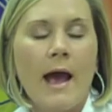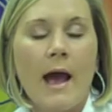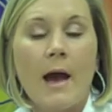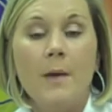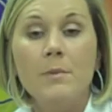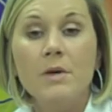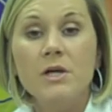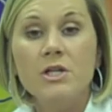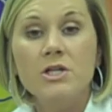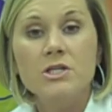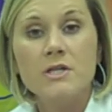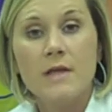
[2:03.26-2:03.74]
how
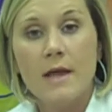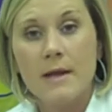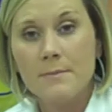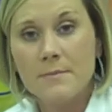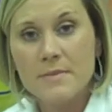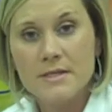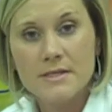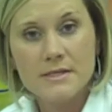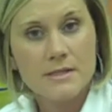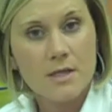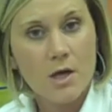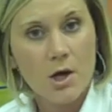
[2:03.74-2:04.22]
much they
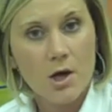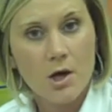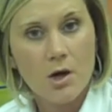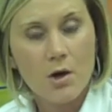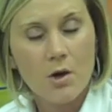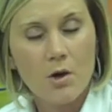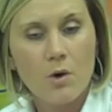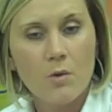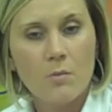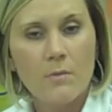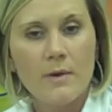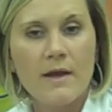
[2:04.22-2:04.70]
miss
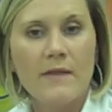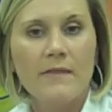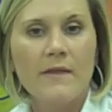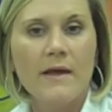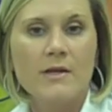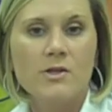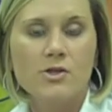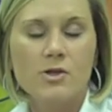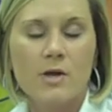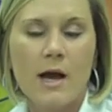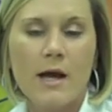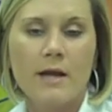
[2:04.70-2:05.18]
home, and
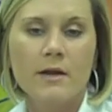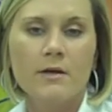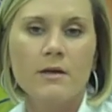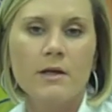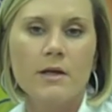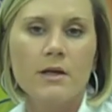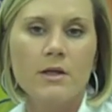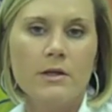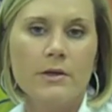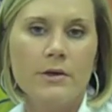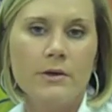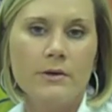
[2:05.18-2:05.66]
they try to
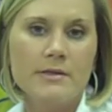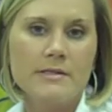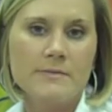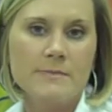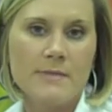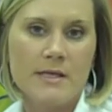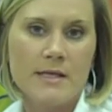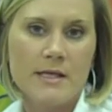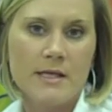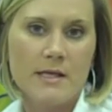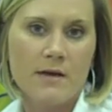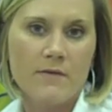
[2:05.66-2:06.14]
include as
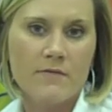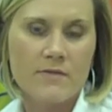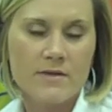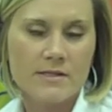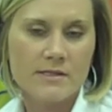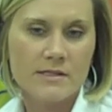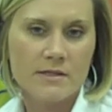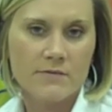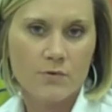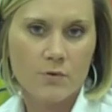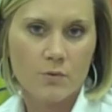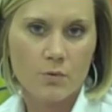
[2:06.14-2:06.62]
many of the
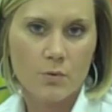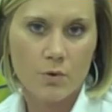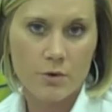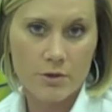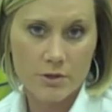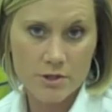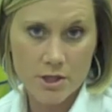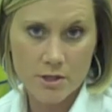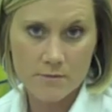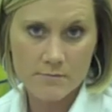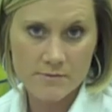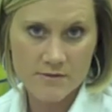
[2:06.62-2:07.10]
Civil
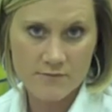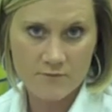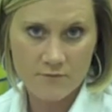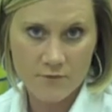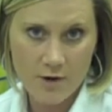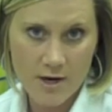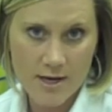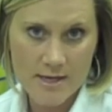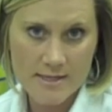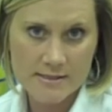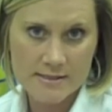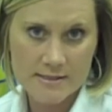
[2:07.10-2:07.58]
War terms and
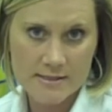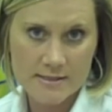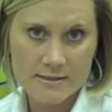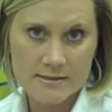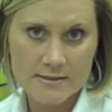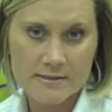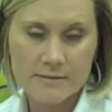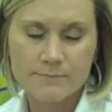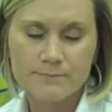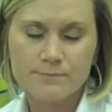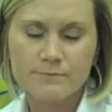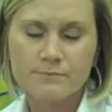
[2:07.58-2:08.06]

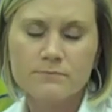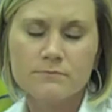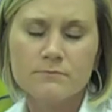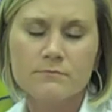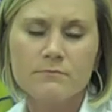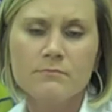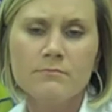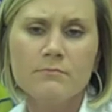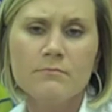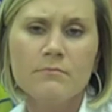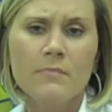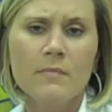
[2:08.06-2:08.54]
phrases
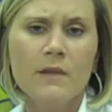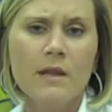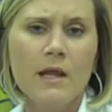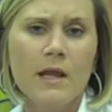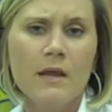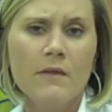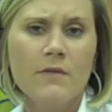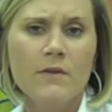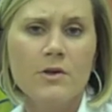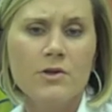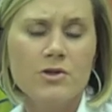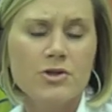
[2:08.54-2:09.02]

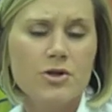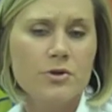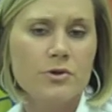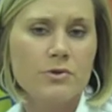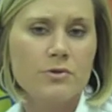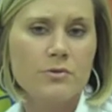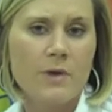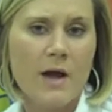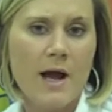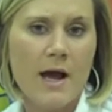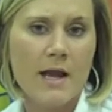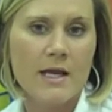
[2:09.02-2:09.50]
in their
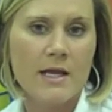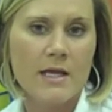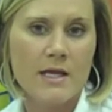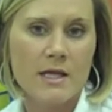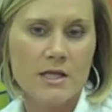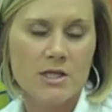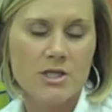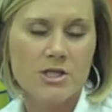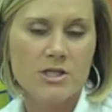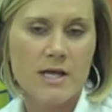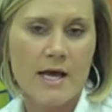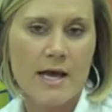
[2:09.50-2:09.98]
journal writing
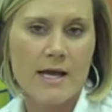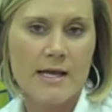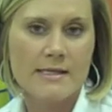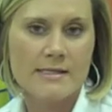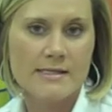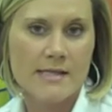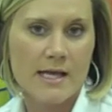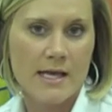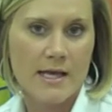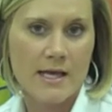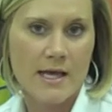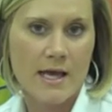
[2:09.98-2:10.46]
each day
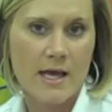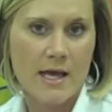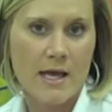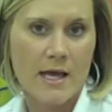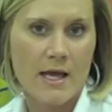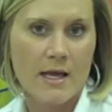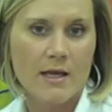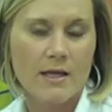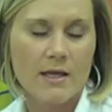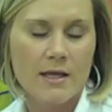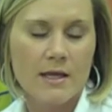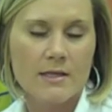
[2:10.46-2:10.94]
as they
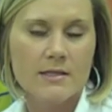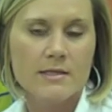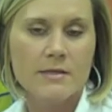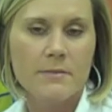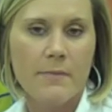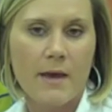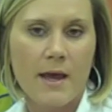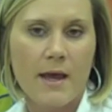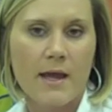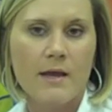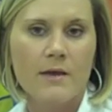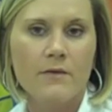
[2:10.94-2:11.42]
can, again, to
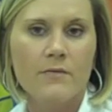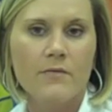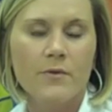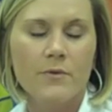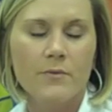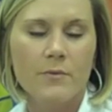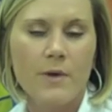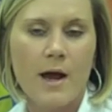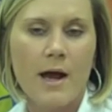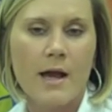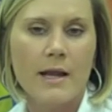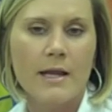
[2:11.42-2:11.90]
make
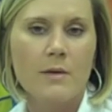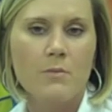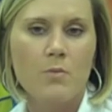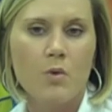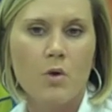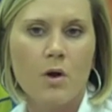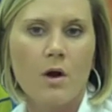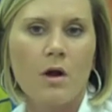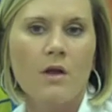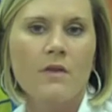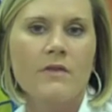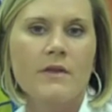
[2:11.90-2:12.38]
the writing
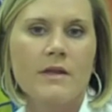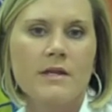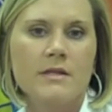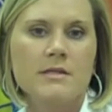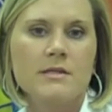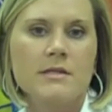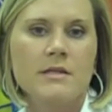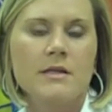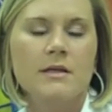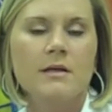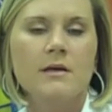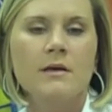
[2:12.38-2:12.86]
more
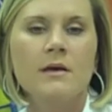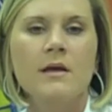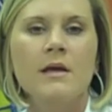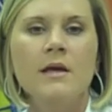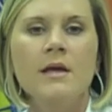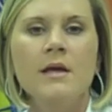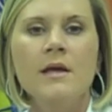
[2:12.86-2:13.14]
authentic.